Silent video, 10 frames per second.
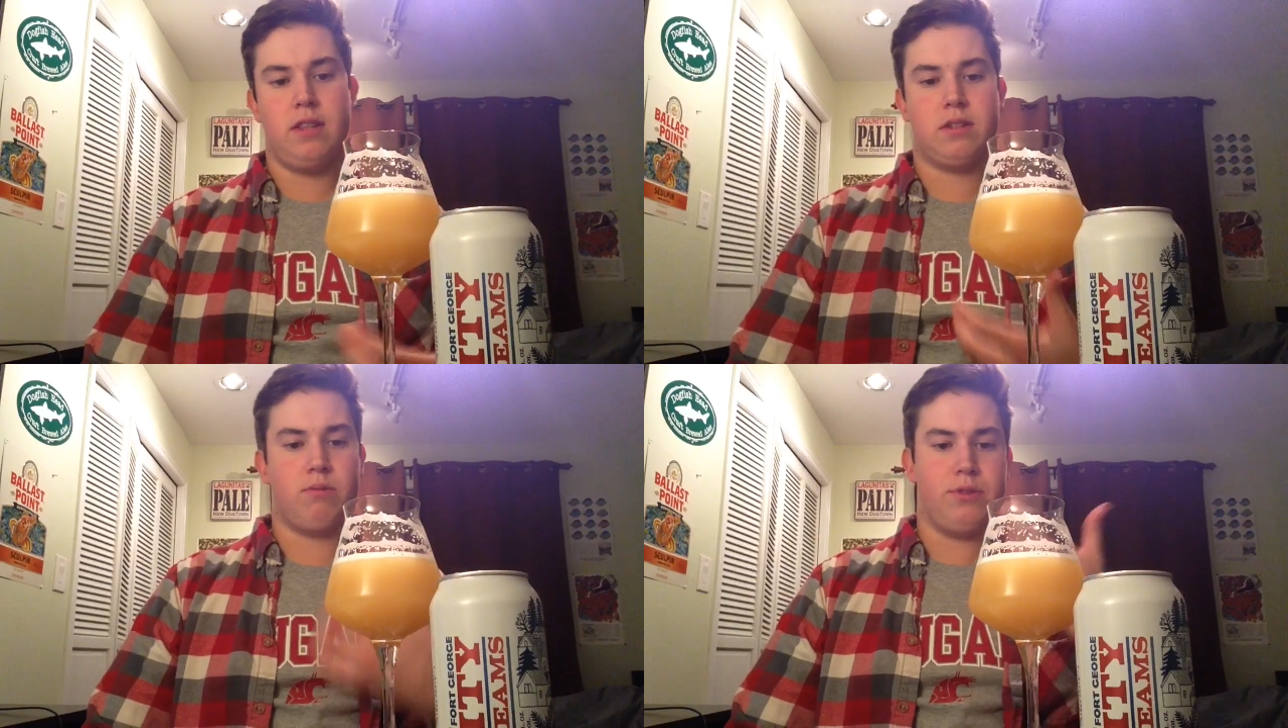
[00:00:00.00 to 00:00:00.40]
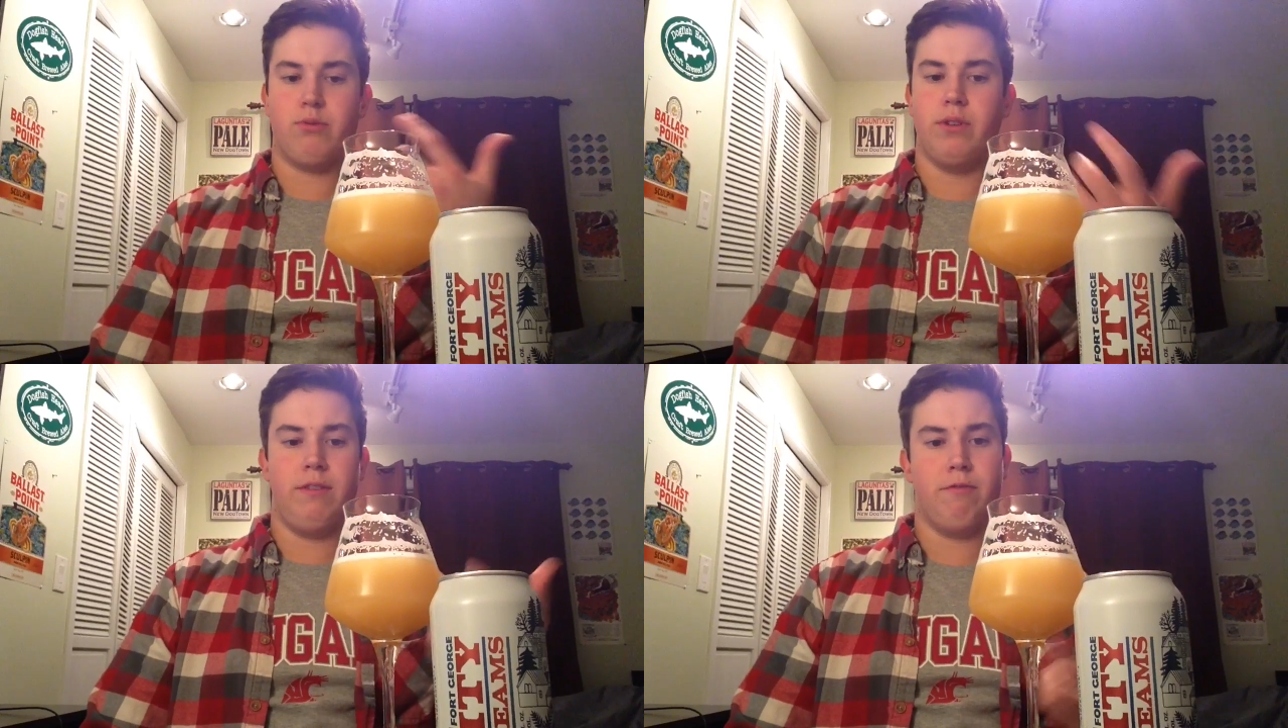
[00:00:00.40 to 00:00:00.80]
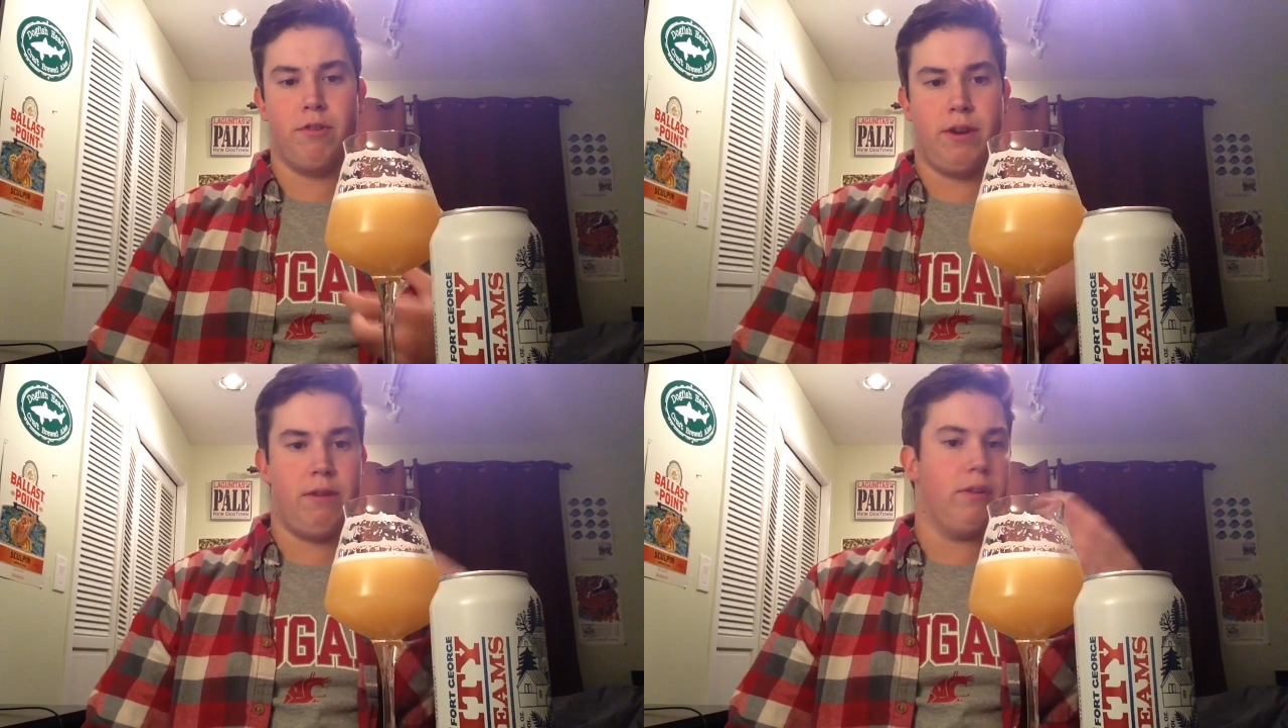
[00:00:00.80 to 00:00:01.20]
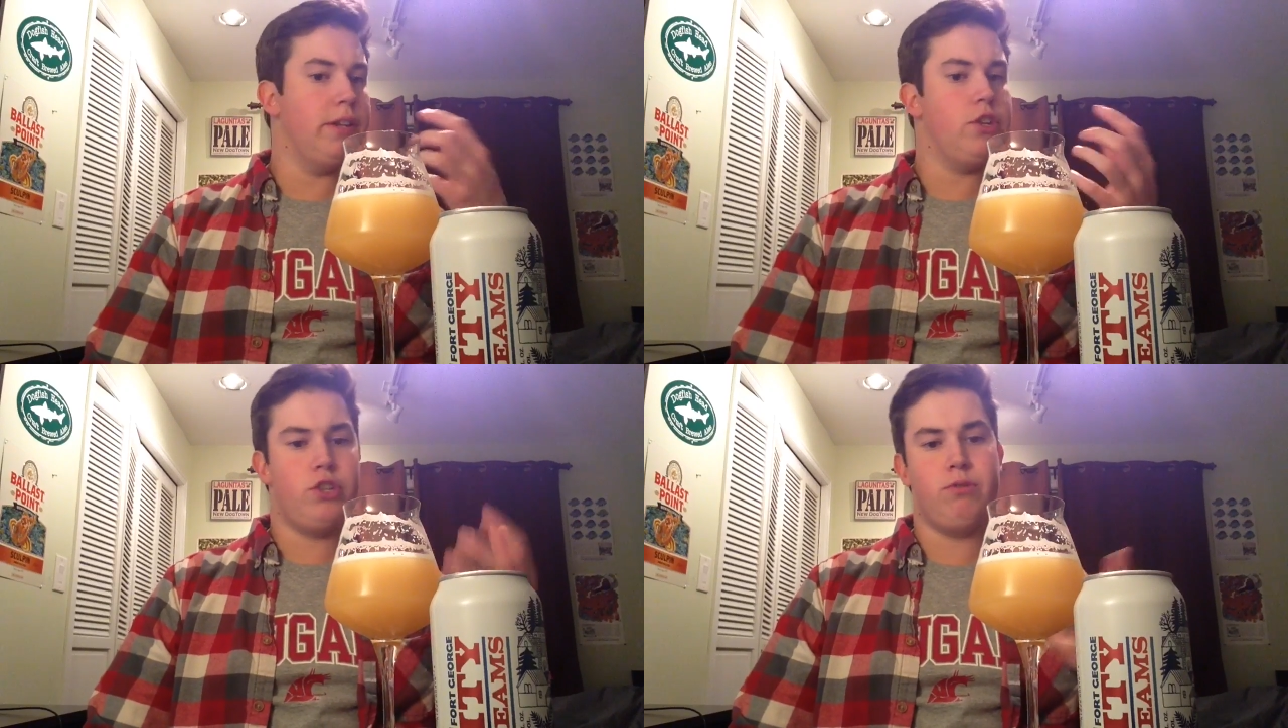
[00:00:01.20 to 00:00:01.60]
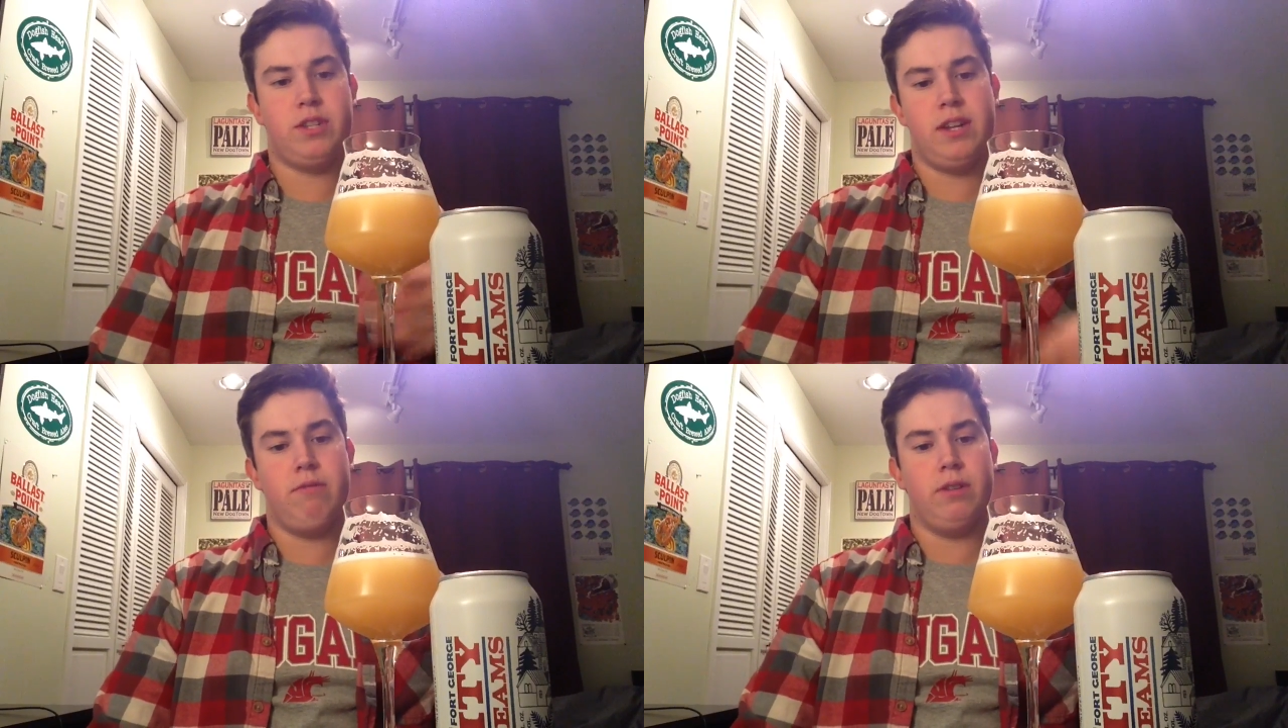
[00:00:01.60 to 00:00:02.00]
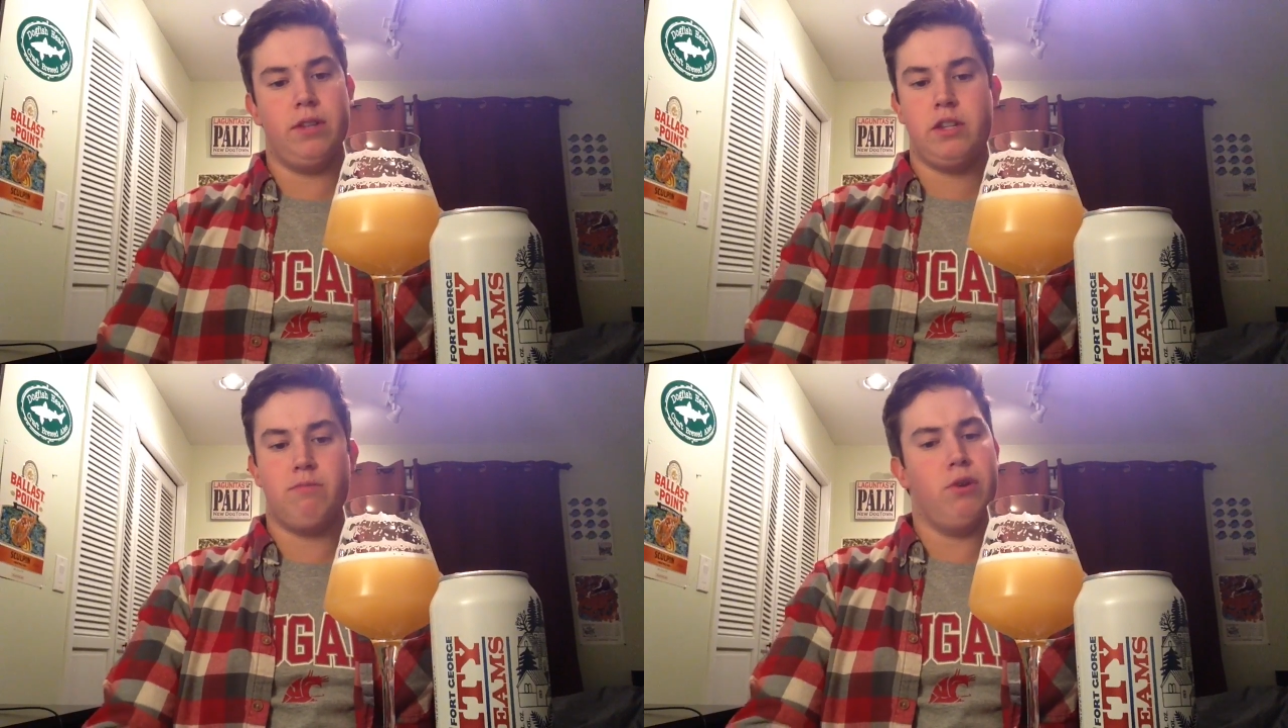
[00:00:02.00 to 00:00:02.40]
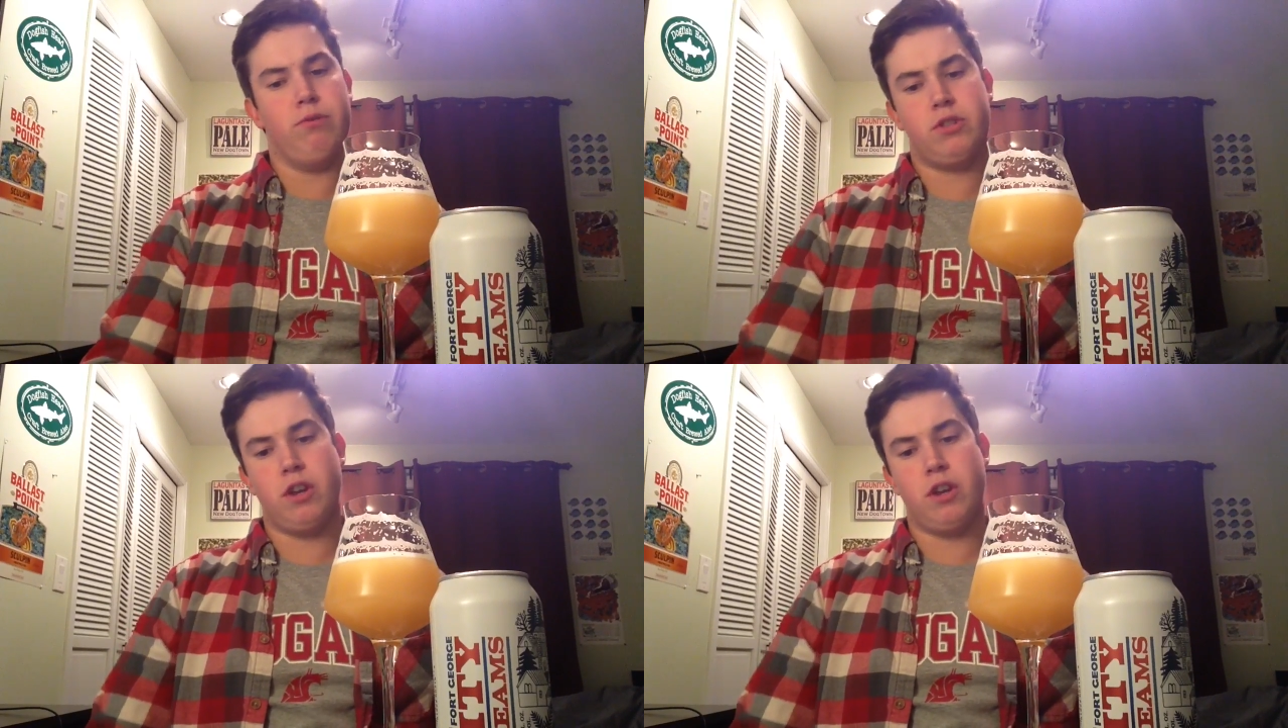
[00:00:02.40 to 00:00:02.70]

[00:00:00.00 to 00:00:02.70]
This one is really fruity, really juicy, really smooth.